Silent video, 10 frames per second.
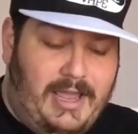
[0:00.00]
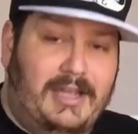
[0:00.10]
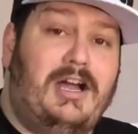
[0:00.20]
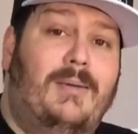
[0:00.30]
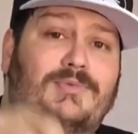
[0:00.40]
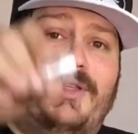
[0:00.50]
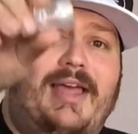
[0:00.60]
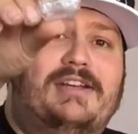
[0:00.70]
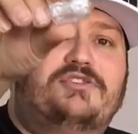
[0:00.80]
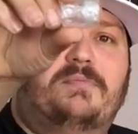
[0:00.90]
It comes with
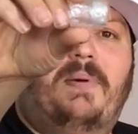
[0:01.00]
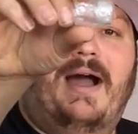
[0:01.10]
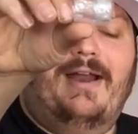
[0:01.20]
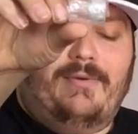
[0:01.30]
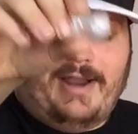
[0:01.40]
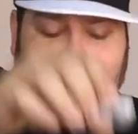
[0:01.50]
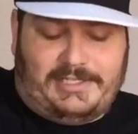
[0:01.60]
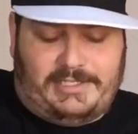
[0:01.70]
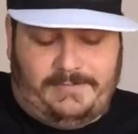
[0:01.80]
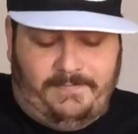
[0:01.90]
extra
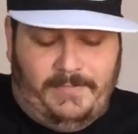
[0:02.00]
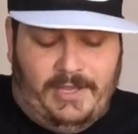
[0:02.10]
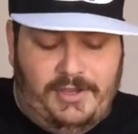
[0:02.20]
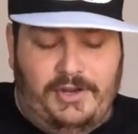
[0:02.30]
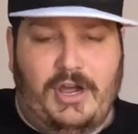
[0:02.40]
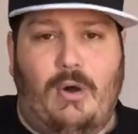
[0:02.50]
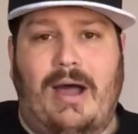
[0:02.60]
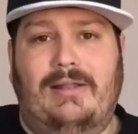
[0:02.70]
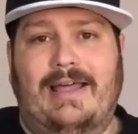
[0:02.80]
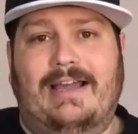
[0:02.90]
Pyrex. You know
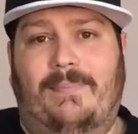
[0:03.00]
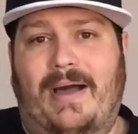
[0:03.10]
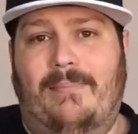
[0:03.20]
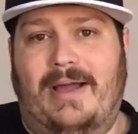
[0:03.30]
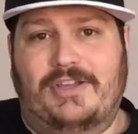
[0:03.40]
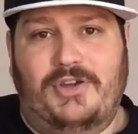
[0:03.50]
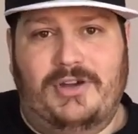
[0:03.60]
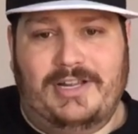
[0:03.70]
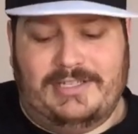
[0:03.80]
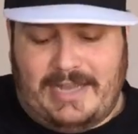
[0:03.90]
how I like about my
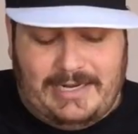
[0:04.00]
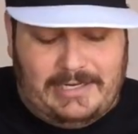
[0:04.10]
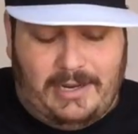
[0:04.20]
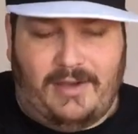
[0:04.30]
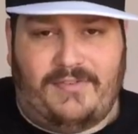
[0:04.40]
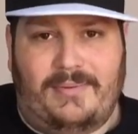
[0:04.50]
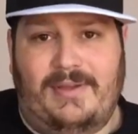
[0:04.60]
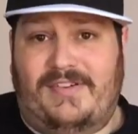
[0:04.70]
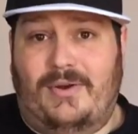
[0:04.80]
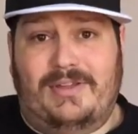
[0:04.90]
goodies. I love
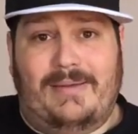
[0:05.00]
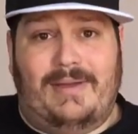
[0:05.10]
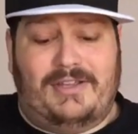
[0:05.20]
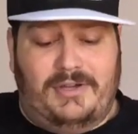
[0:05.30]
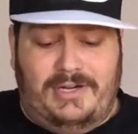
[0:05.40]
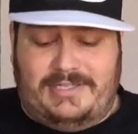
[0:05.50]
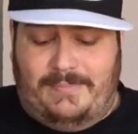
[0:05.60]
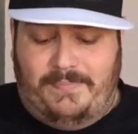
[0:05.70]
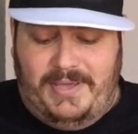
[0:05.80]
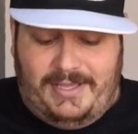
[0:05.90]
them. If I don't get my goodies, I'm
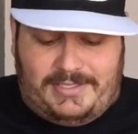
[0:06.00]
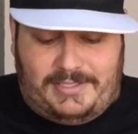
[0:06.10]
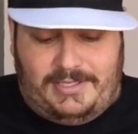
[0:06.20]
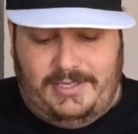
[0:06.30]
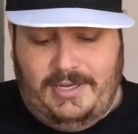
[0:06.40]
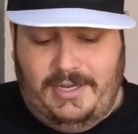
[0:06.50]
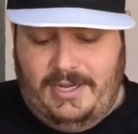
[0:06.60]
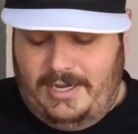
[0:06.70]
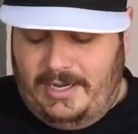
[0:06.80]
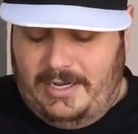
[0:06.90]
pissed.
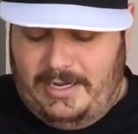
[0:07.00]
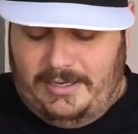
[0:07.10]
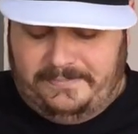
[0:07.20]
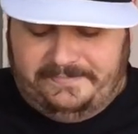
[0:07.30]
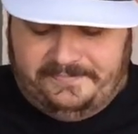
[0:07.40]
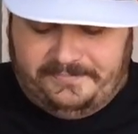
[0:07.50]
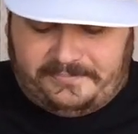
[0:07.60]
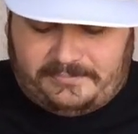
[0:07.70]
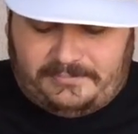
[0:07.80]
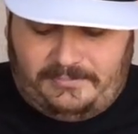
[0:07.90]
Um,
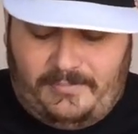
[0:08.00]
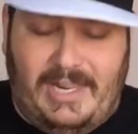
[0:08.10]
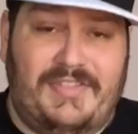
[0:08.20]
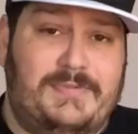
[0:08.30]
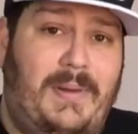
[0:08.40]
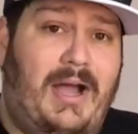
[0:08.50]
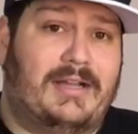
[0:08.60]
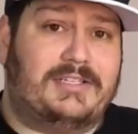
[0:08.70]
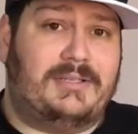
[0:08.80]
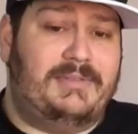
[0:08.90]
and this
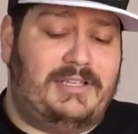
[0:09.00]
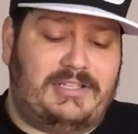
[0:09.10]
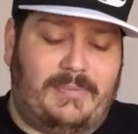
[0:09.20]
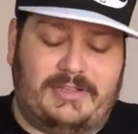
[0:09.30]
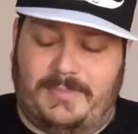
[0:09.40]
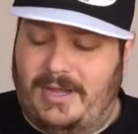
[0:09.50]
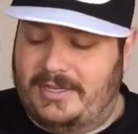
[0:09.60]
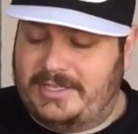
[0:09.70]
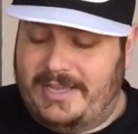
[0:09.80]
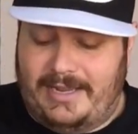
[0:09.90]
box. Let's, let's talk about this
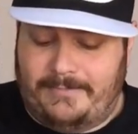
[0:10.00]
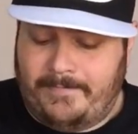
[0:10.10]
box again.